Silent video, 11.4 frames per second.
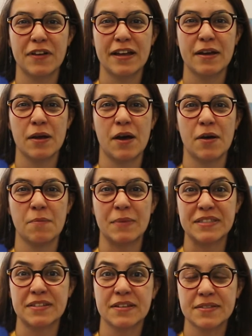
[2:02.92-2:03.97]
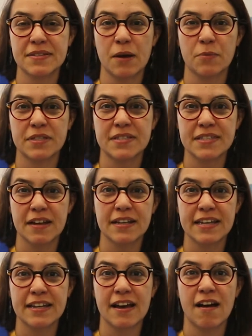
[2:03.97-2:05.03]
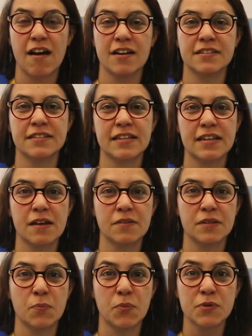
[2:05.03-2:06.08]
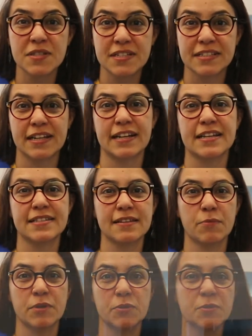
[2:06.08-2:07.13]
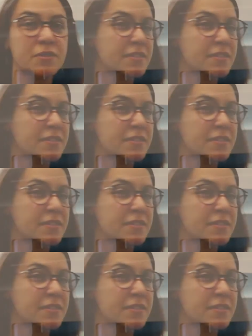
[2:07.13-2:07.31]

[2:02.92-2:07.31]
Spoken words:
the materials that we design here and the processing techniques that we use